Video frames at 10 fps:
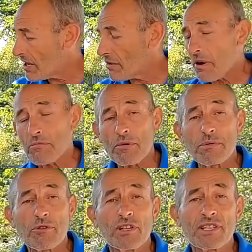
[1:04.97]
I'll
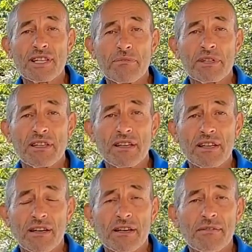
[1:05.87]
probably put a list up in
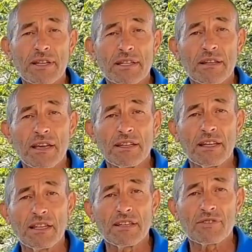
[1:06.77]

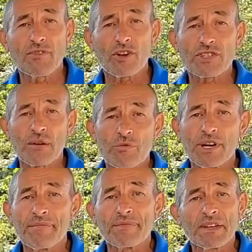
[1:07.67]
this vlog
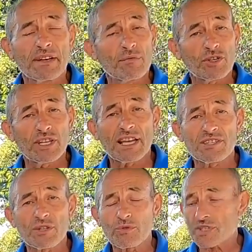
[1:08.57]
somewhere of what you can
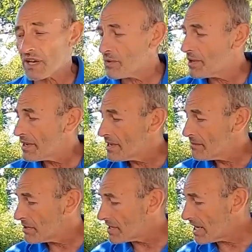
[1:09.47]
still sow.
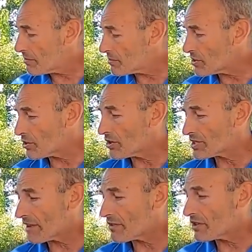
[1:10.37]
But yeah, we've still got
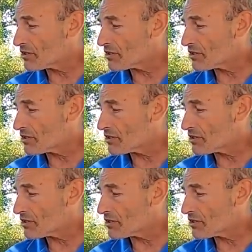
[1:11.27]
stuff up